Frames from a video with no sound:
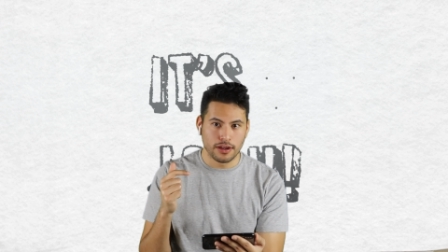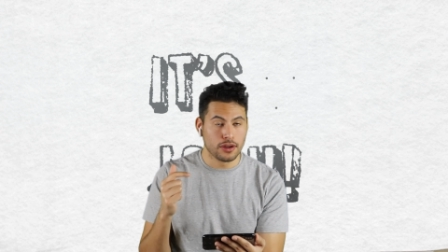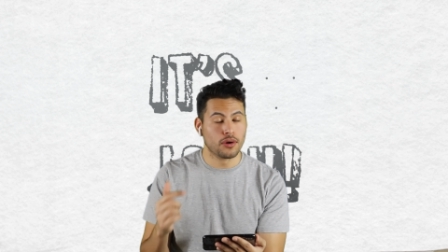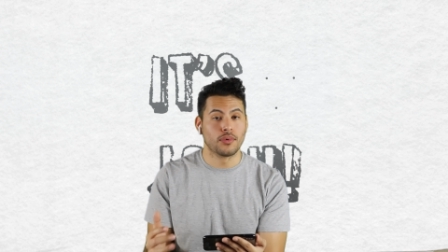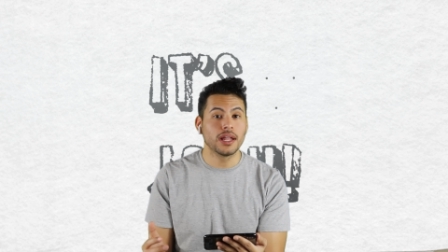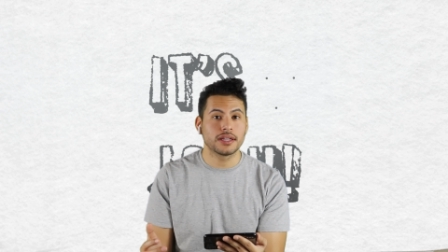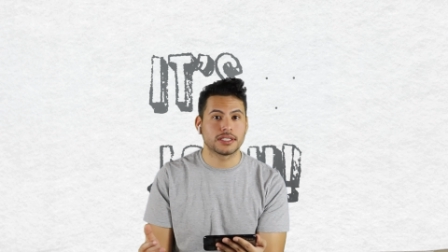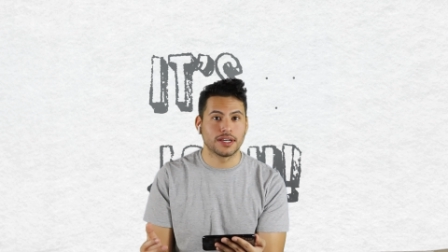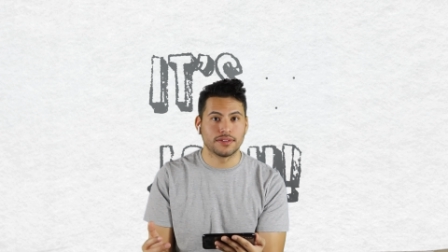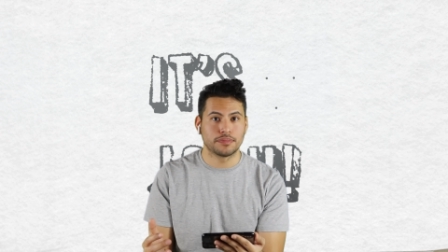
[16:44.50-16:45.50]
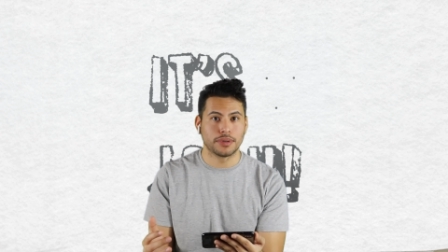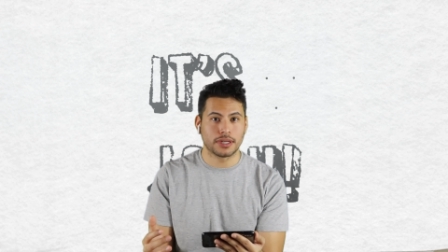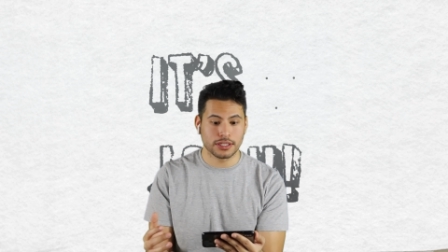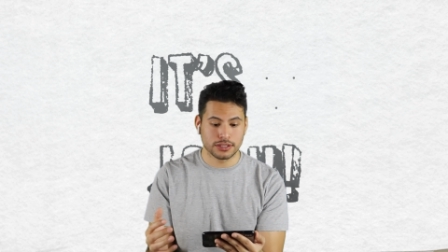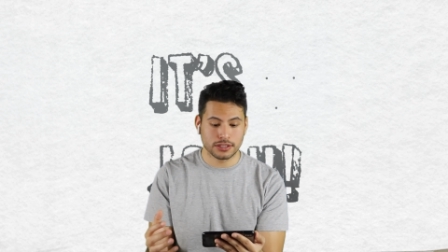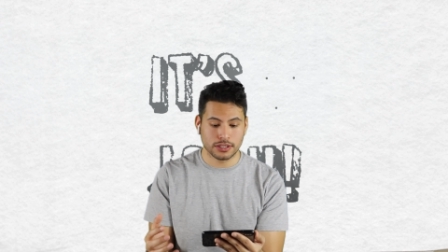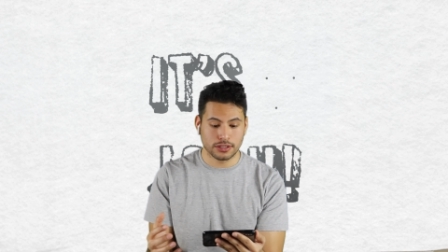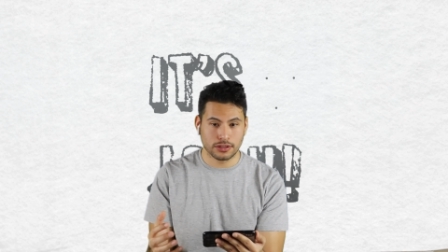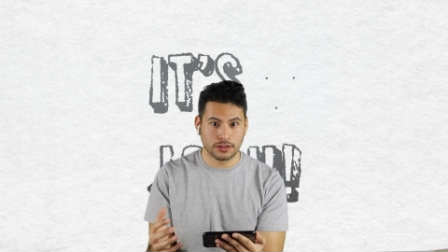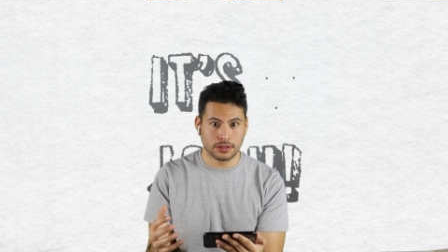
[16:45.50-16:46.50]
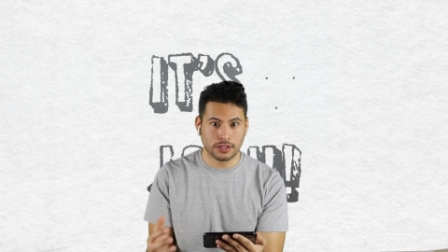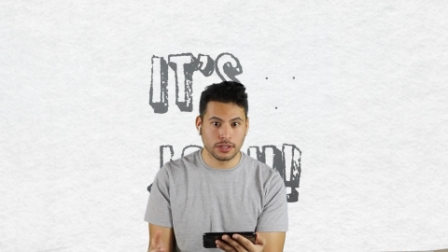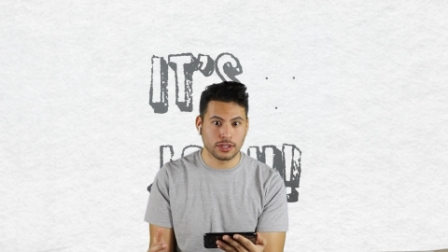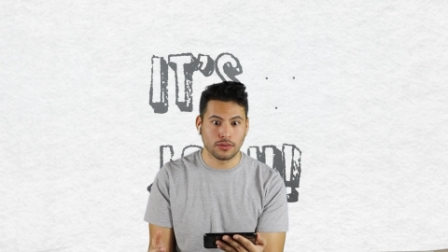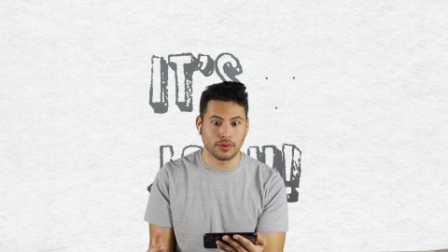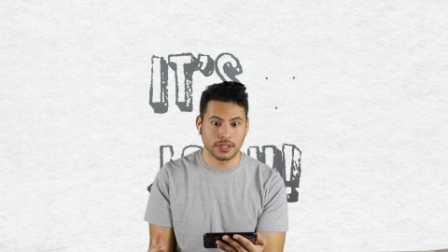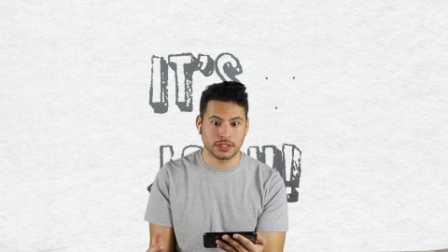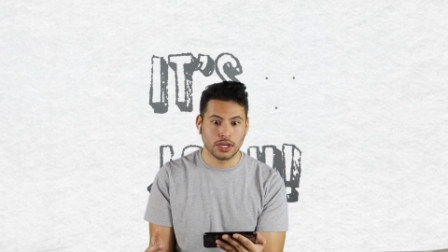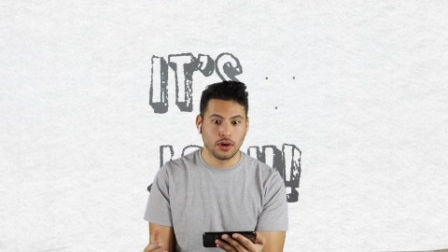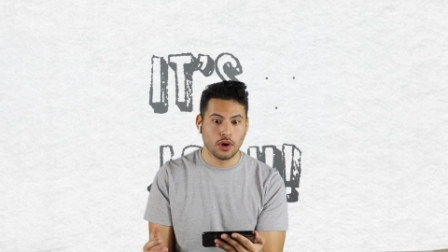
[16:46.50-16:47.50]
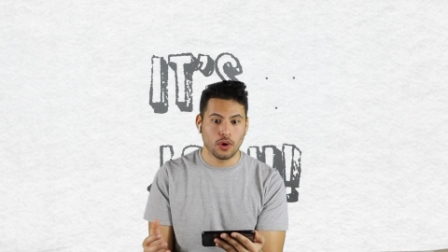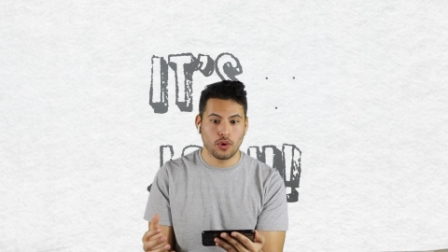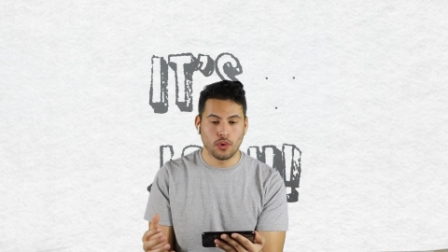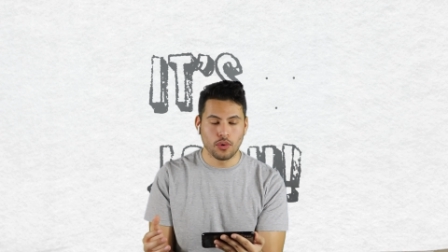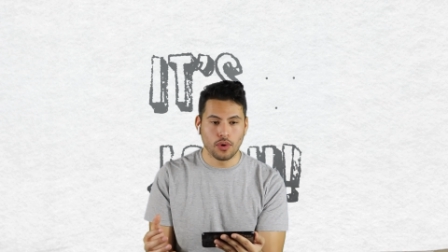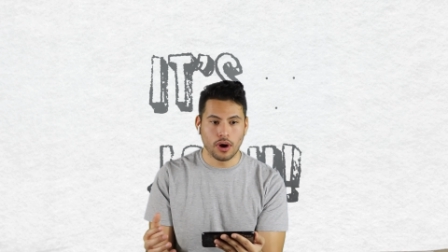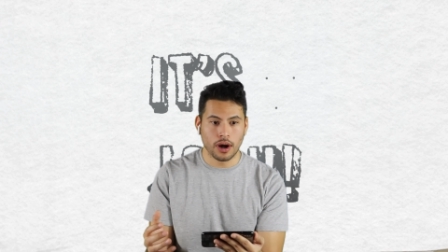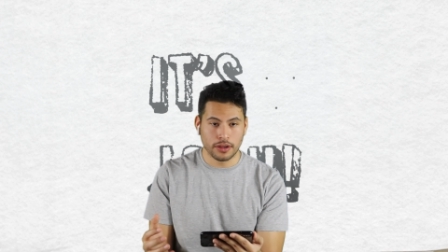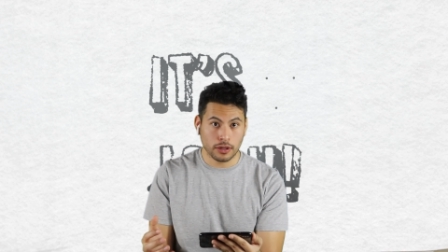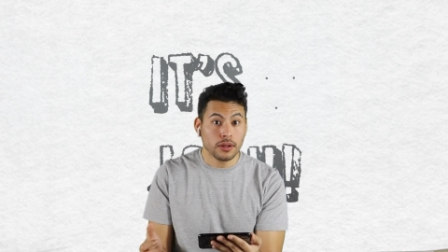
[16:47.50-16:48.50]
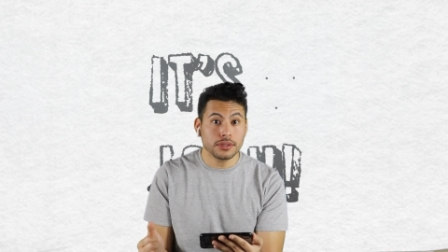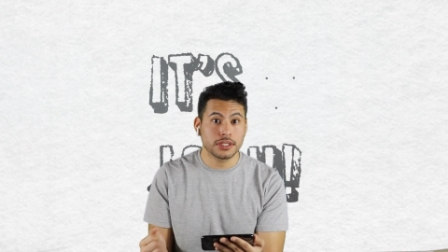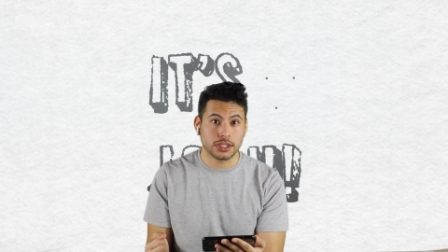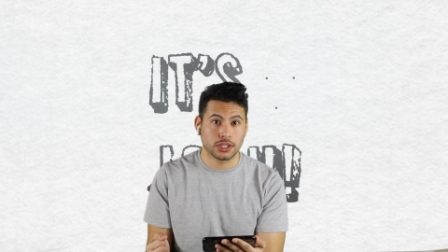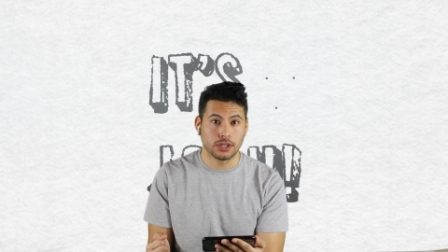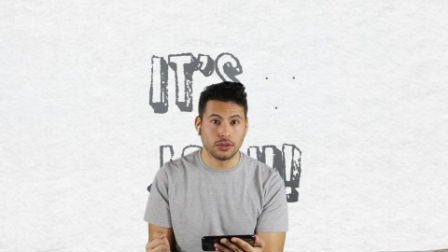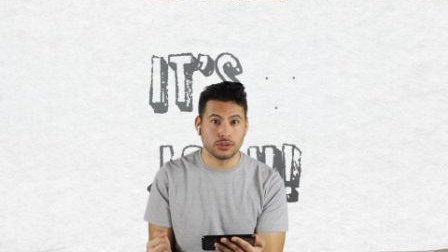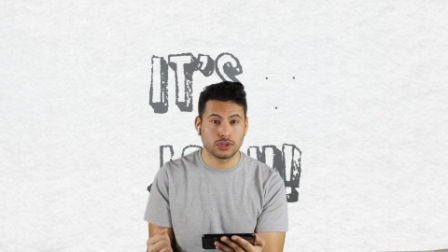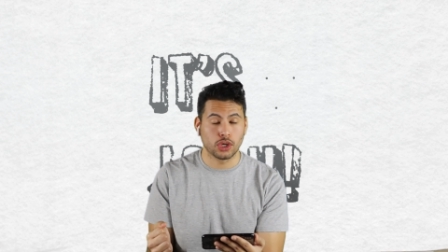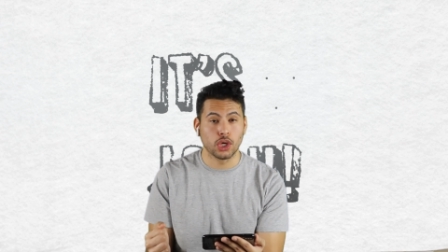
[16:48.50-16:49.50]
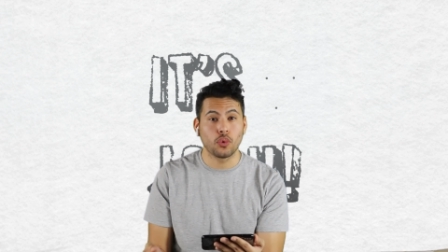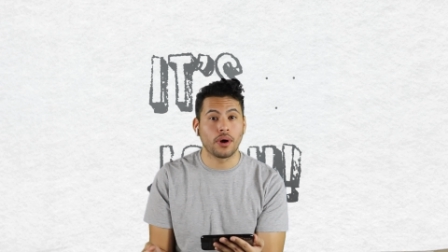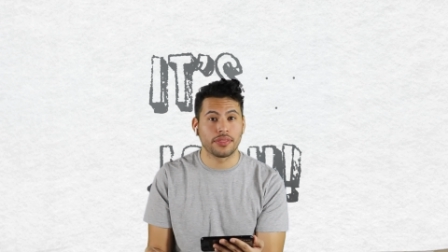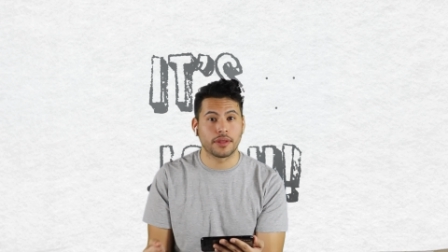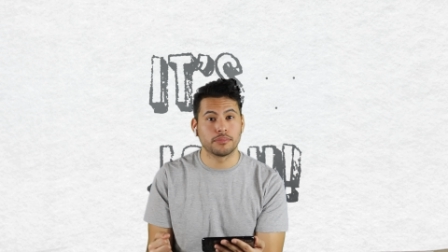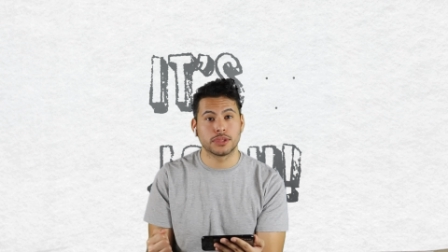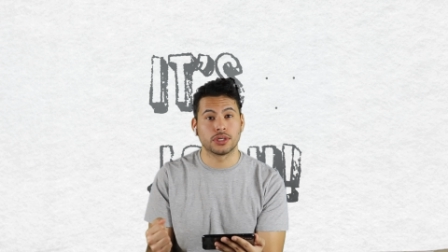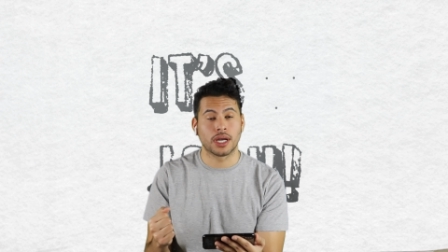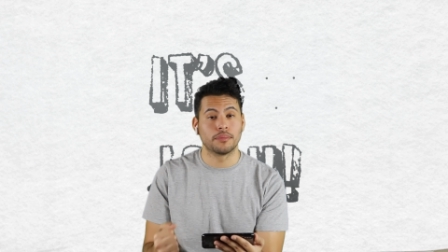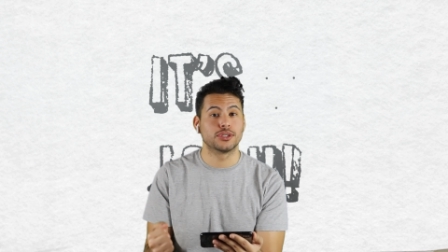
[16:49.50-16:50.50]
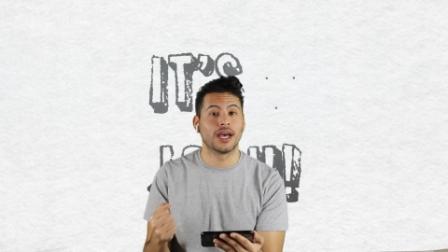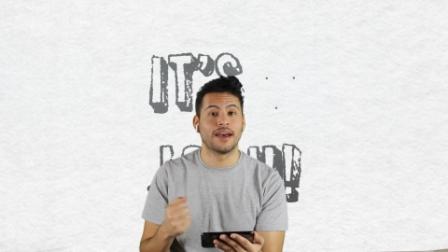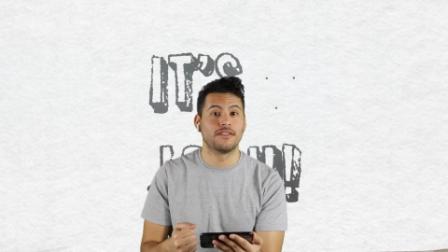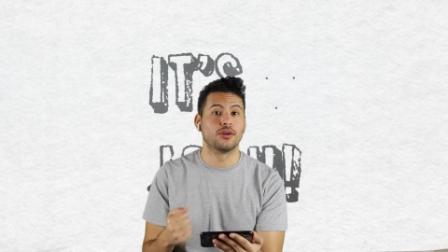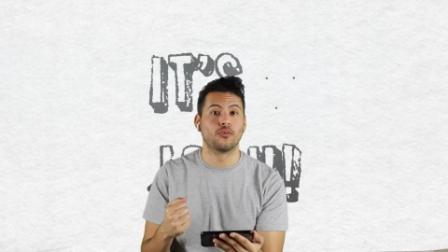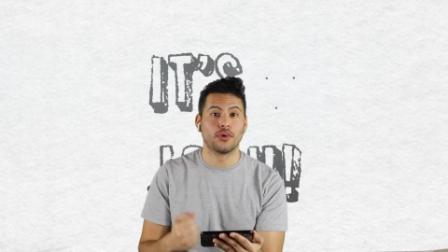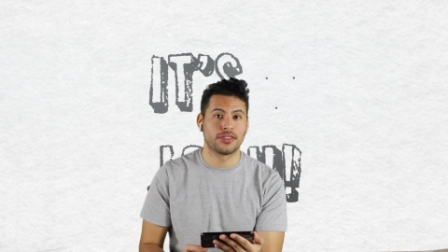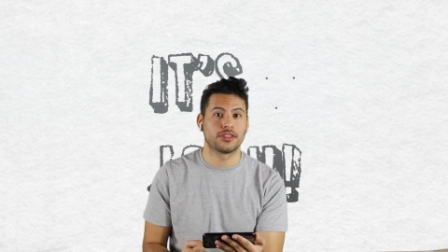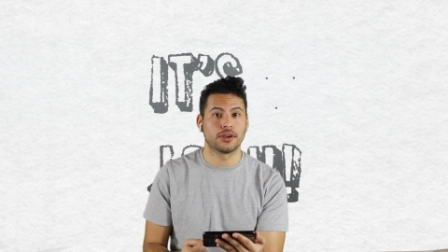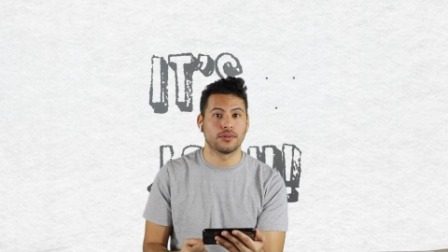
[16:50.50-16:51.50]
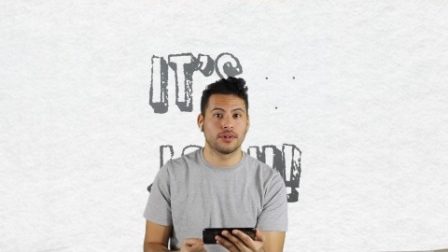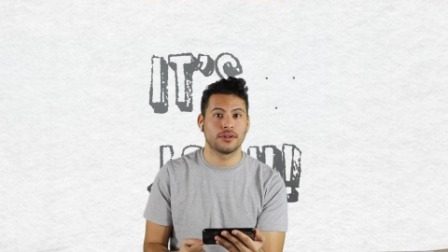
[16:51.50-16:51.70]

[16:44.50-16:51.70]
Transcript: your relatives, because they're the ones who are closest to you, so you want them to come to heaven with you.